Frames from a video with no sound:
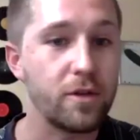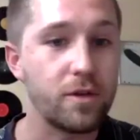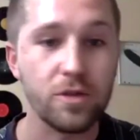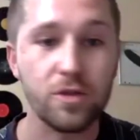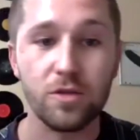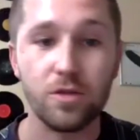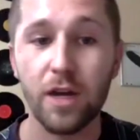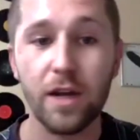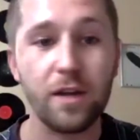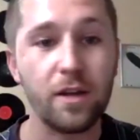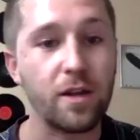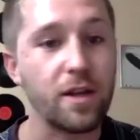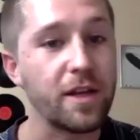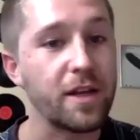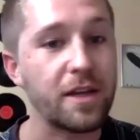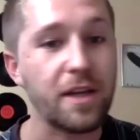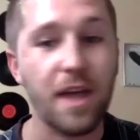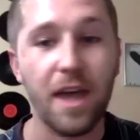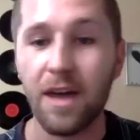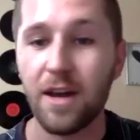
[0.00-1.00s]
You just right
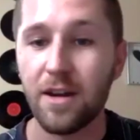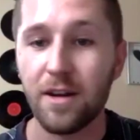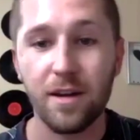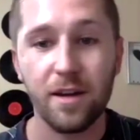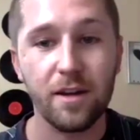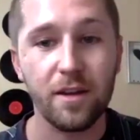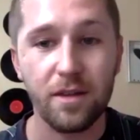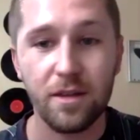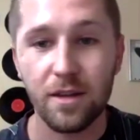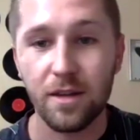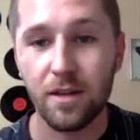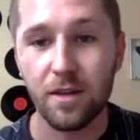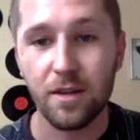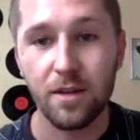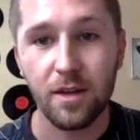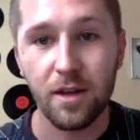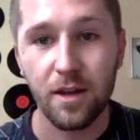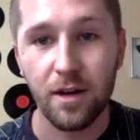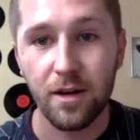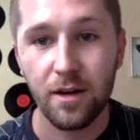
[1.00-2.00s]
click, edit anything in
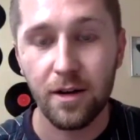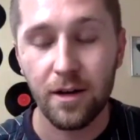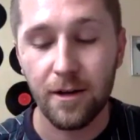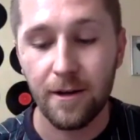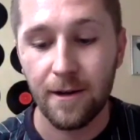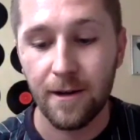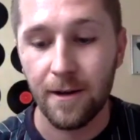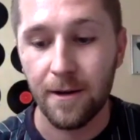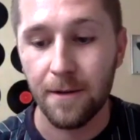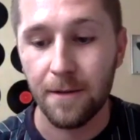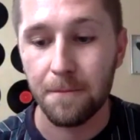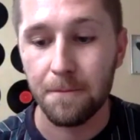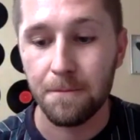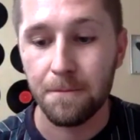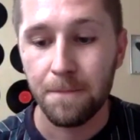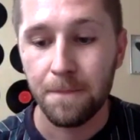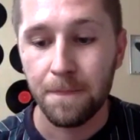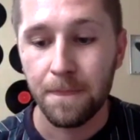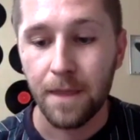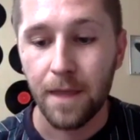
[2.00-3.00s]
there.
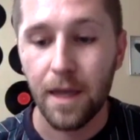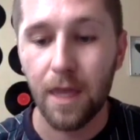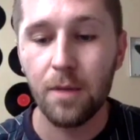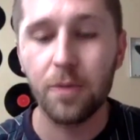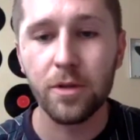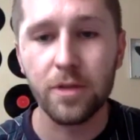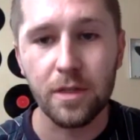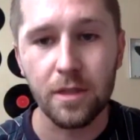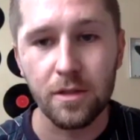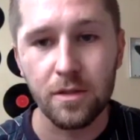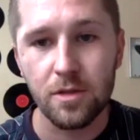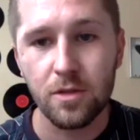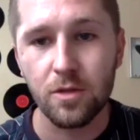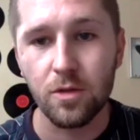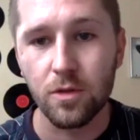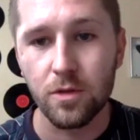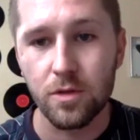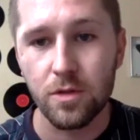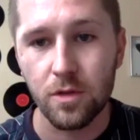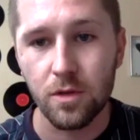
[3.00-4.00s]
Ableton's
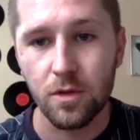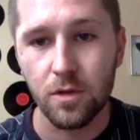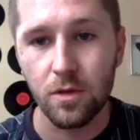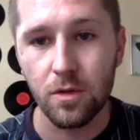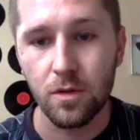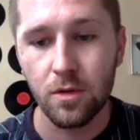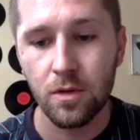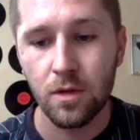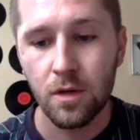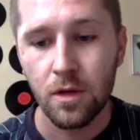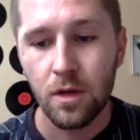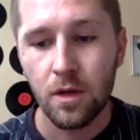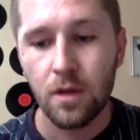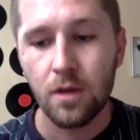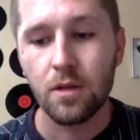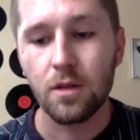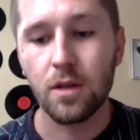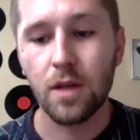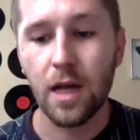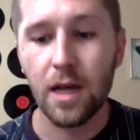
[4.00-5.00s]
cool too.
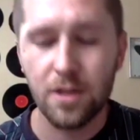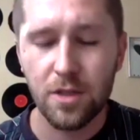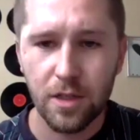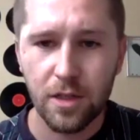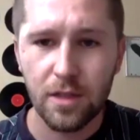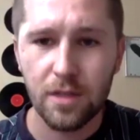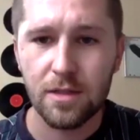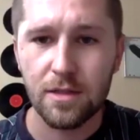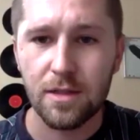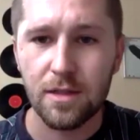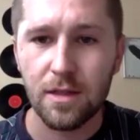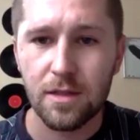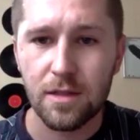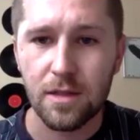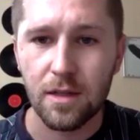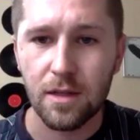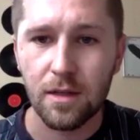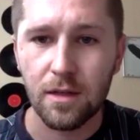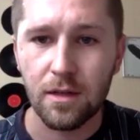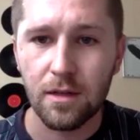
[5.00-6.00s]
Logic is
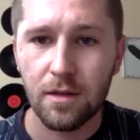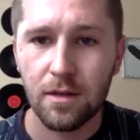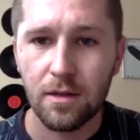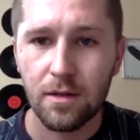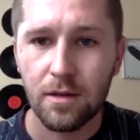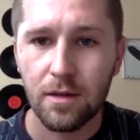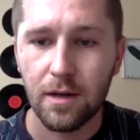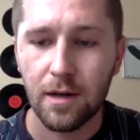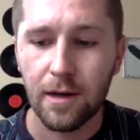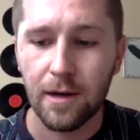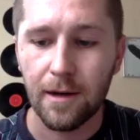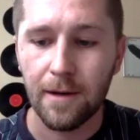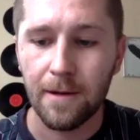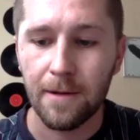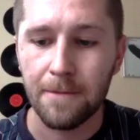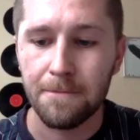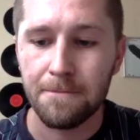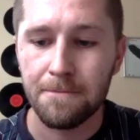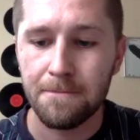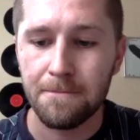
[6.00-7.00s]
decent.
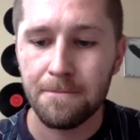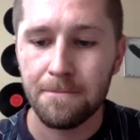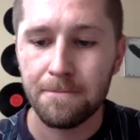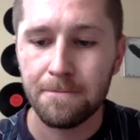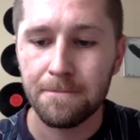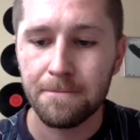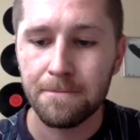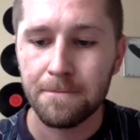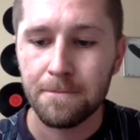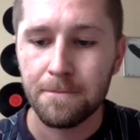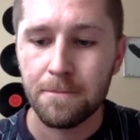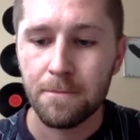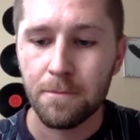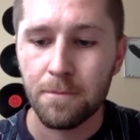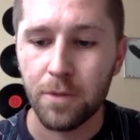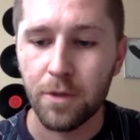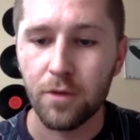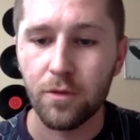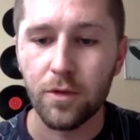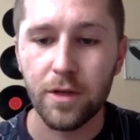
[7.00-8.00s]

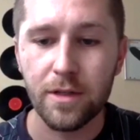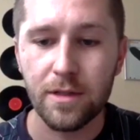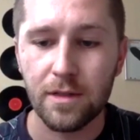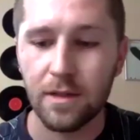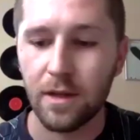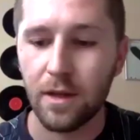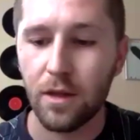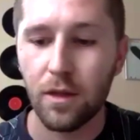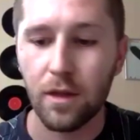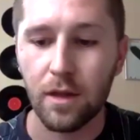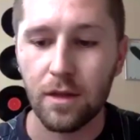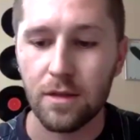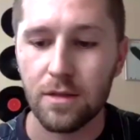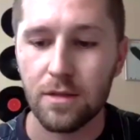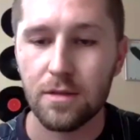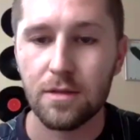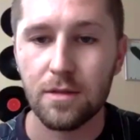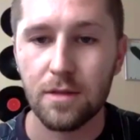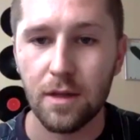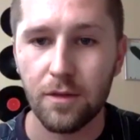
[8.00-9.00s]
But Reason, I think,
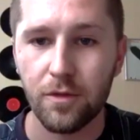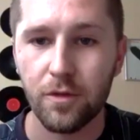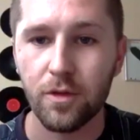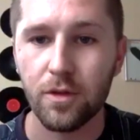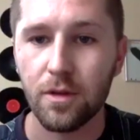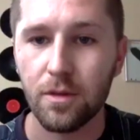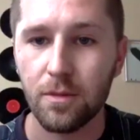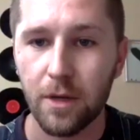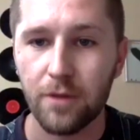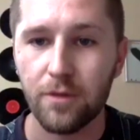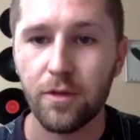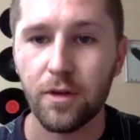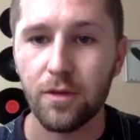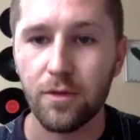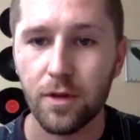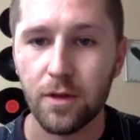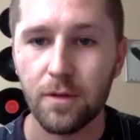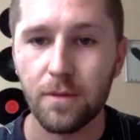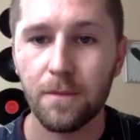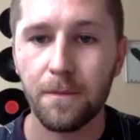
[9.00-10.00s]
is definitely my
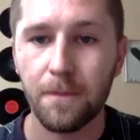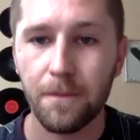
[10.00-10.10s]
favorite.